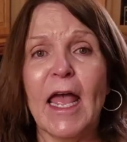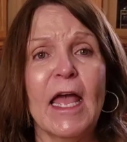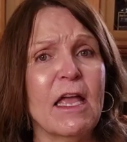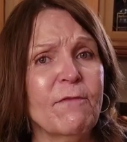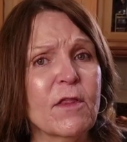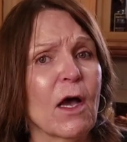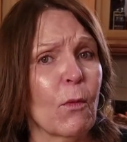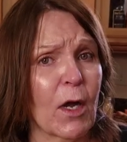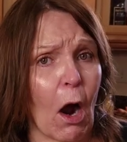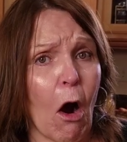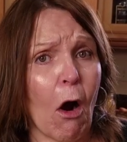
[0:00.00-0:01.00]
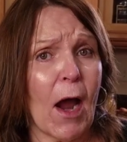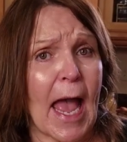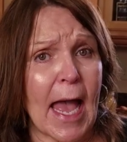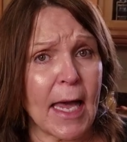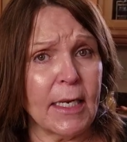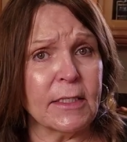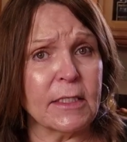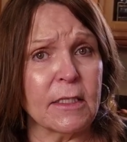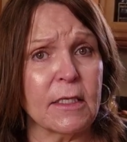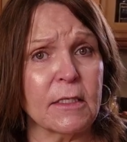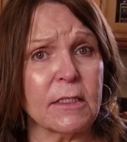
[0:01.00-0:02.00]
Even though we are adding to
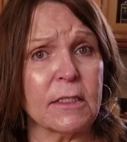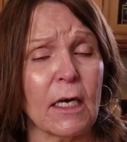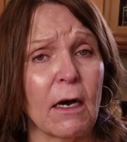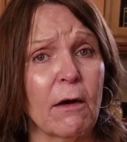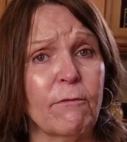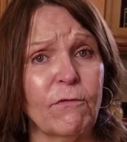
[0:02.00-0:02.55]
this um,